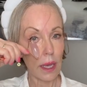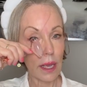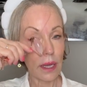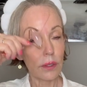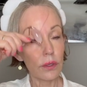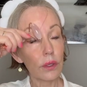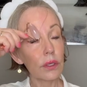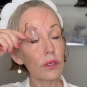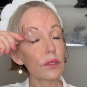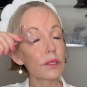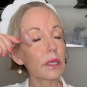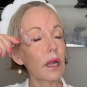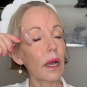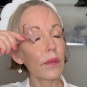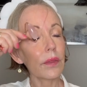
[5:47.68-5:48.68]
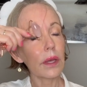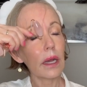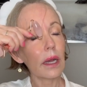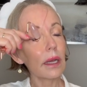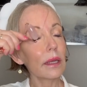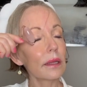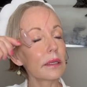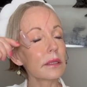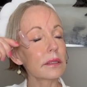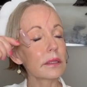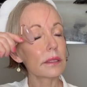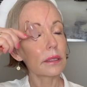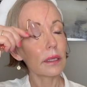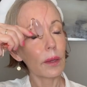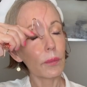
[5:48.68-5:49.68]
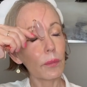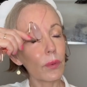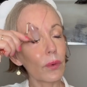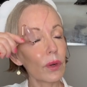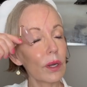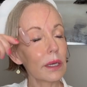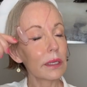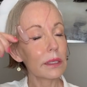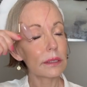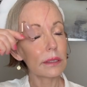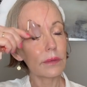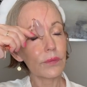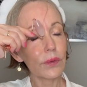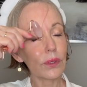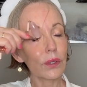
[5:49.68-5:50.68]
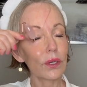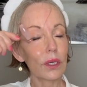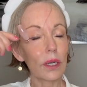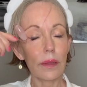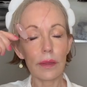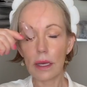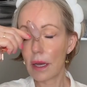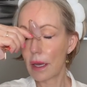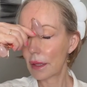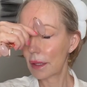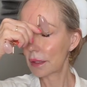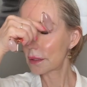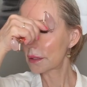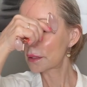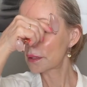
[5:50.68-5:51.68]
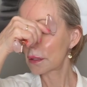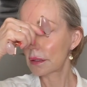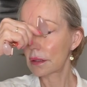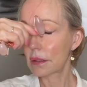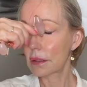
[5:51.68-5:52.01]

And you can use it on the eyelids. And boy, does it feel good on the eyelids.